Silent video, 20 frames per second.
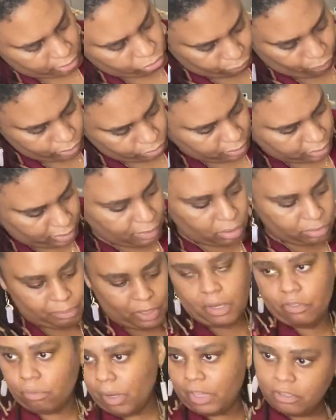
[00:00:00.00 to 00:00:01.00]
Braidz team,
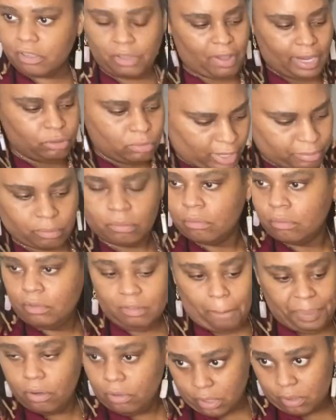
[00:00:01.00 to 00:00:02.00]
who I
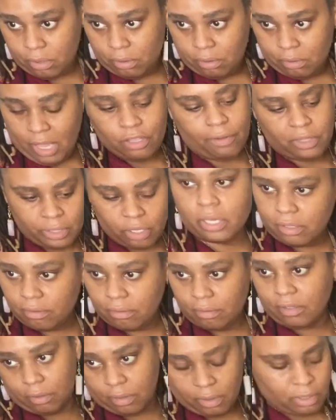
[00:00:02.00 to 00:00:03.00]
trained
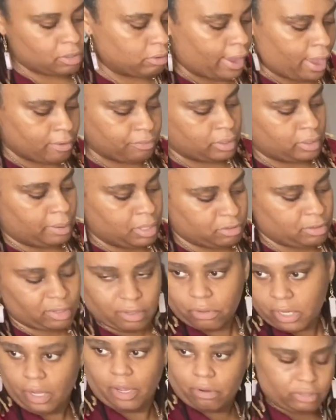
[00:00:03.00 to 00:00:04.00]
on how to
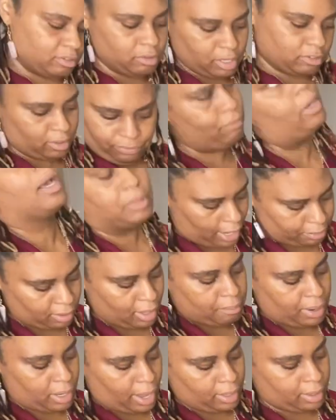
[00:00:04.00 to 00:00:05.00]
install.
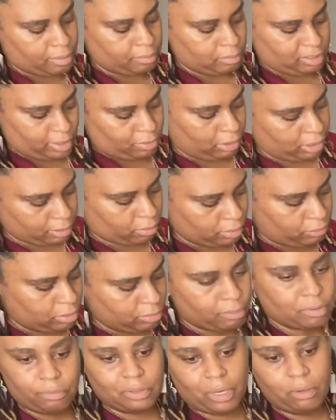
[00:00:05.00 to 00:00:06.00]
I'm not the only one
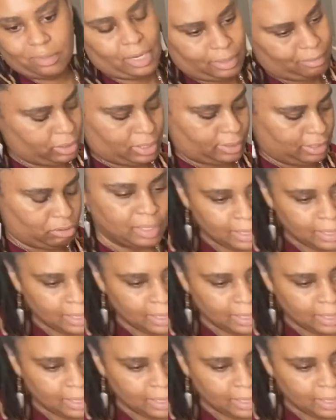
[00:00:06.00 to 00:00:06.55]
who had the pleasure